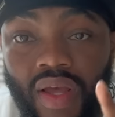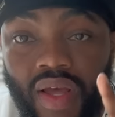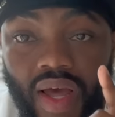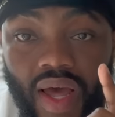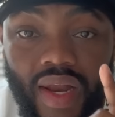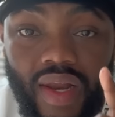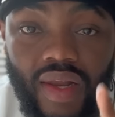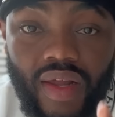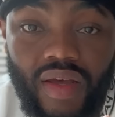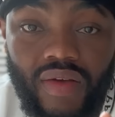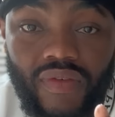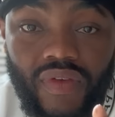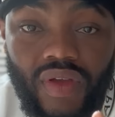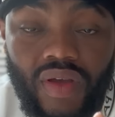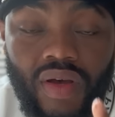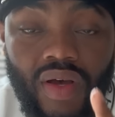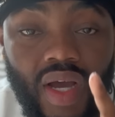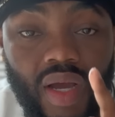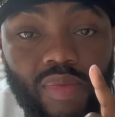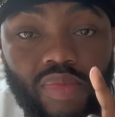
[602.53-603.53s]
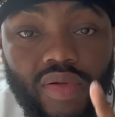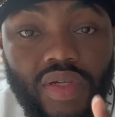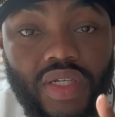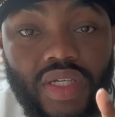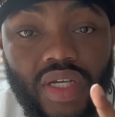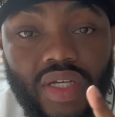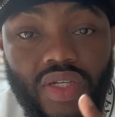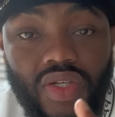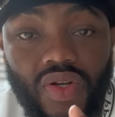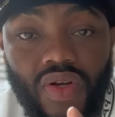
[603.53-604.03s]
I love y'all. I
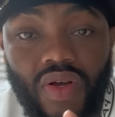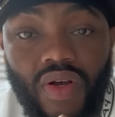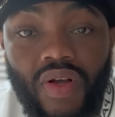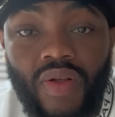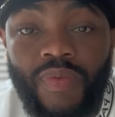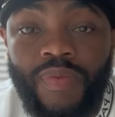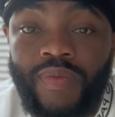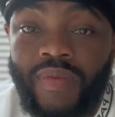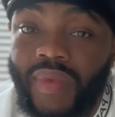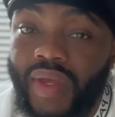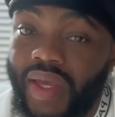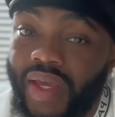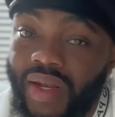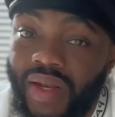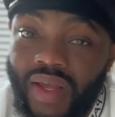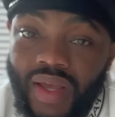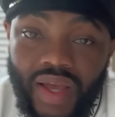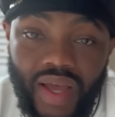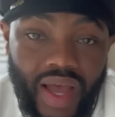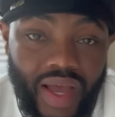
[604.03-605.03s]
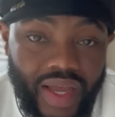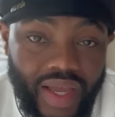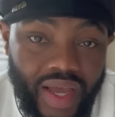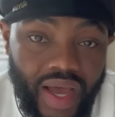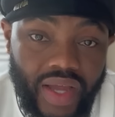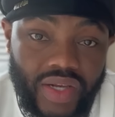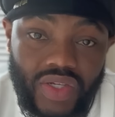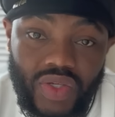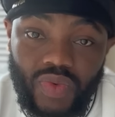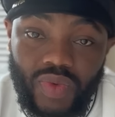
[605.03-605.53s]
appreciate y'all. And I
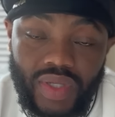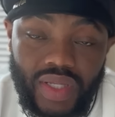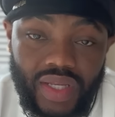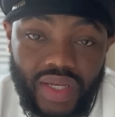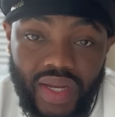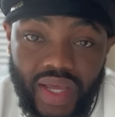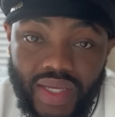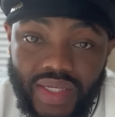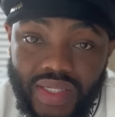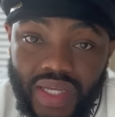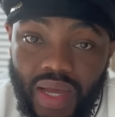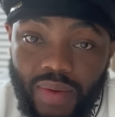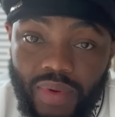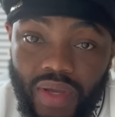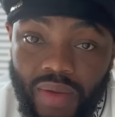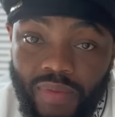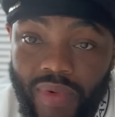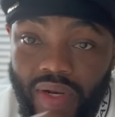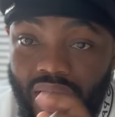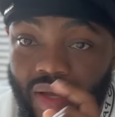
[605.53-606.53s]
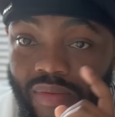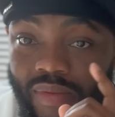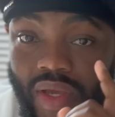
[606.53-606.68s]
got you with the next stop coming up.